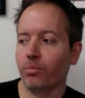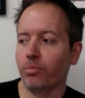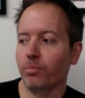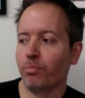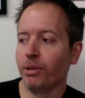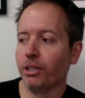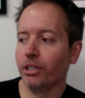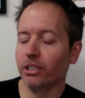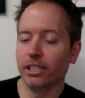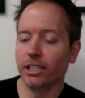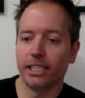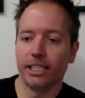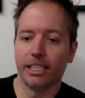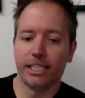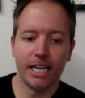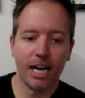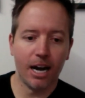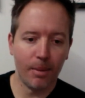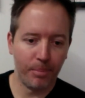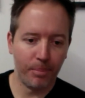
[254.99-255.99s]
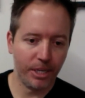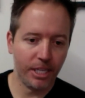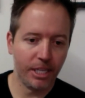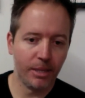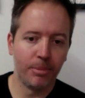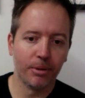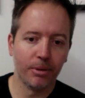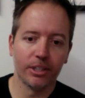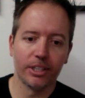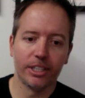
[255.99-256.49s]
building a company,
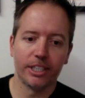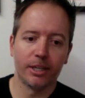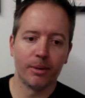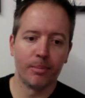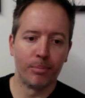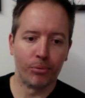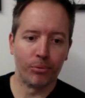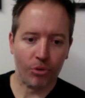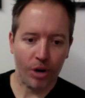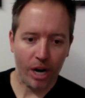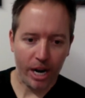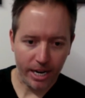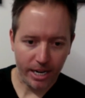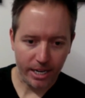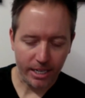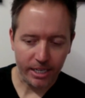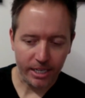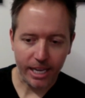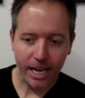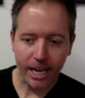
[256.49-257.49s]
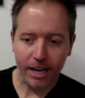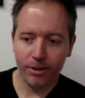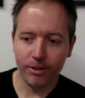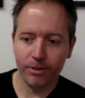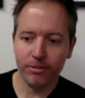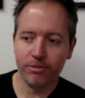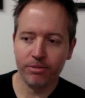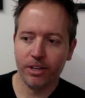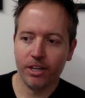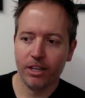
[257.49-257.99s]
building a brand out
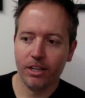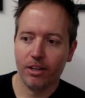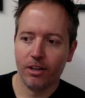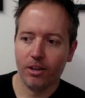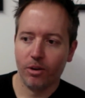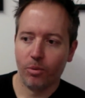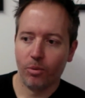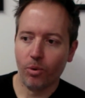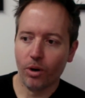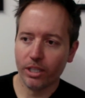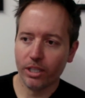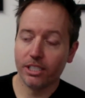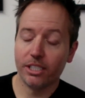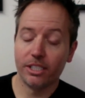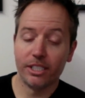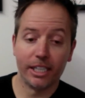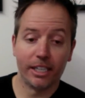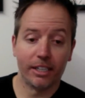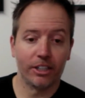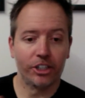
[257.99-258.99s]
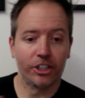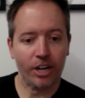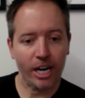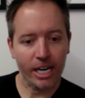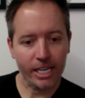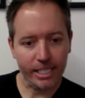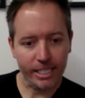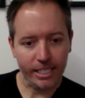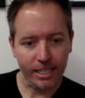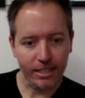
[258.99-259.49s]
of one singular
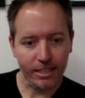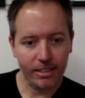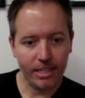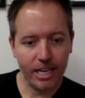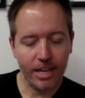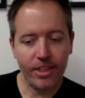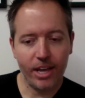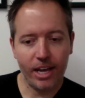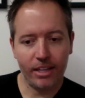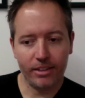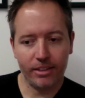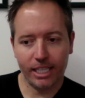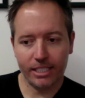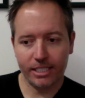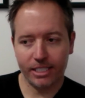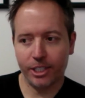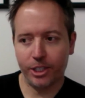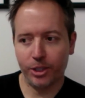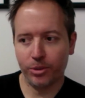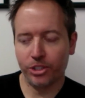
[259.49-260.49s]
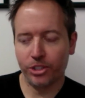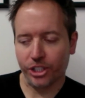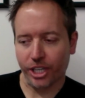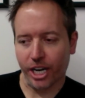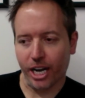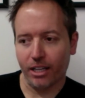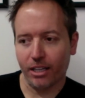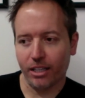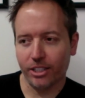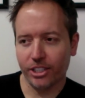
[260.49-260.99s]
idea. And that's a huge
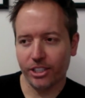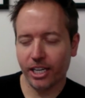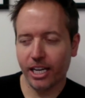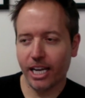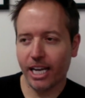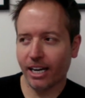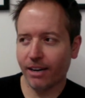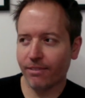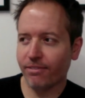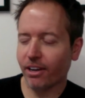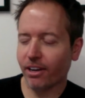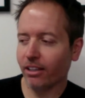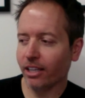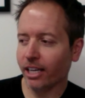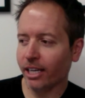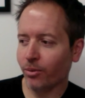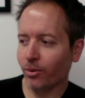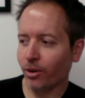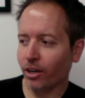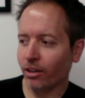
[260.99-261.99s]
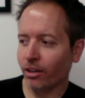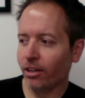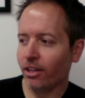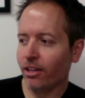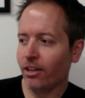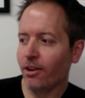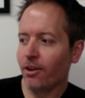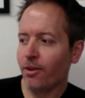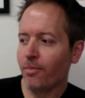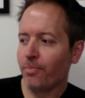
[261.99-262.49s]
challenge. And I felt like, well,
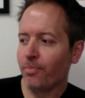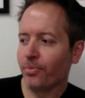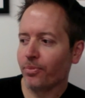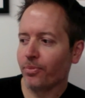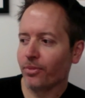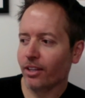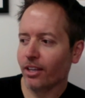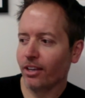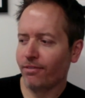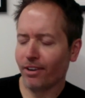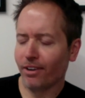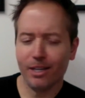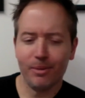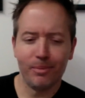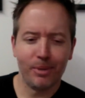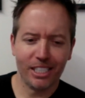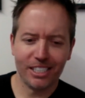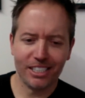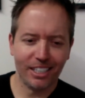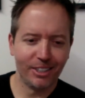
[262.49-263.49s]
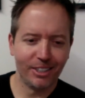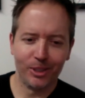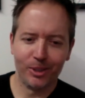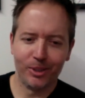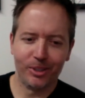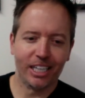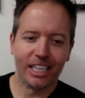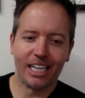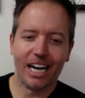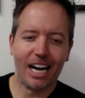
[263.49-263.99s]
if anybody's going to do it,
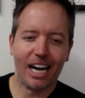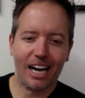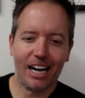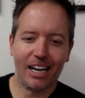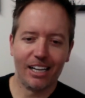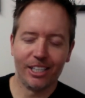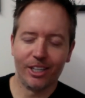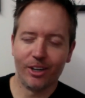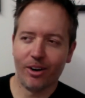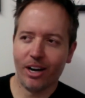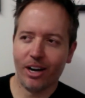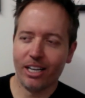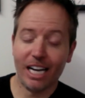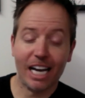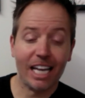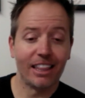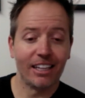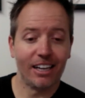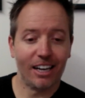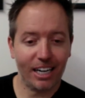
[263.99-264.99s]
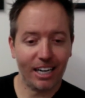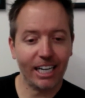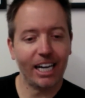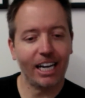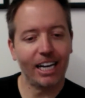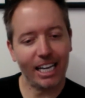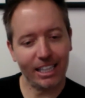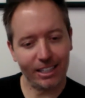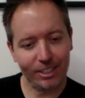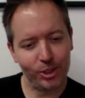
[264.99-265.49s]
like, I thought I kind
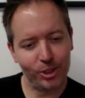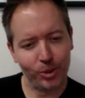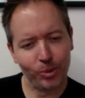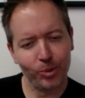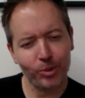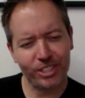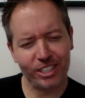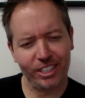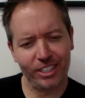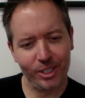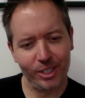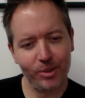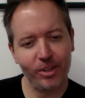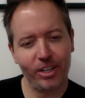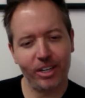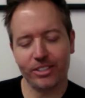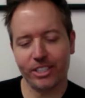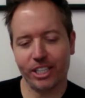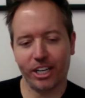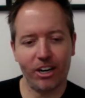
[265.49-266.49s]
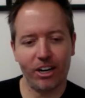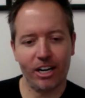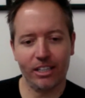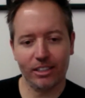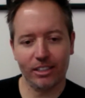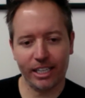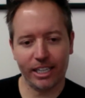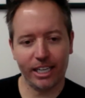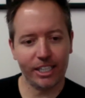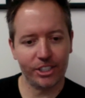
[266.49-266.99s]
of had the tools to do it. I was like, all right,
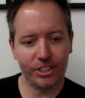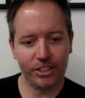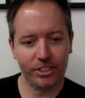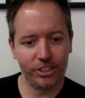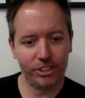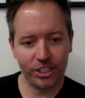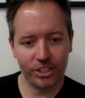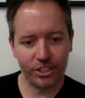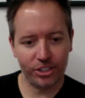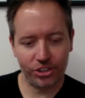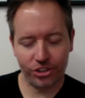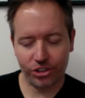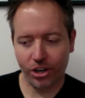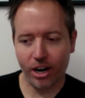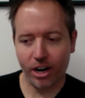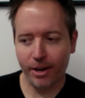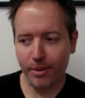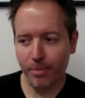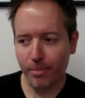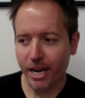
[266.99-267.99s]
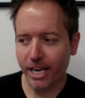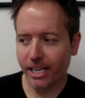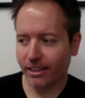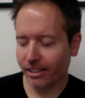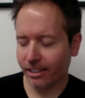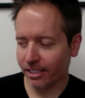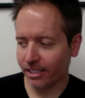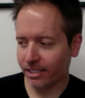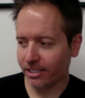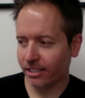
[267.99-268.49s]
like I should just try and make
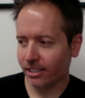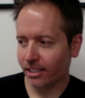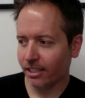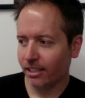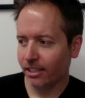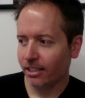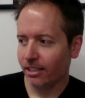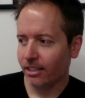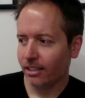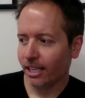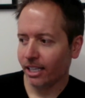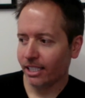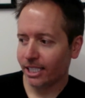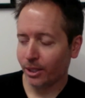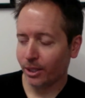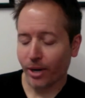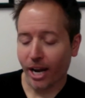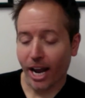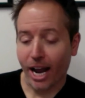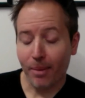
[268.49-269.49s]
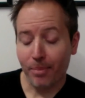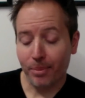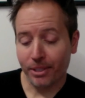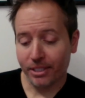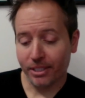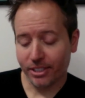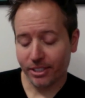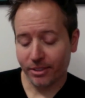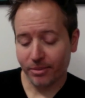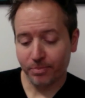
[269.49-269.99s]
this and see what
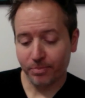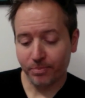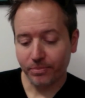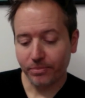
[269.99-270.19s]
happens. And,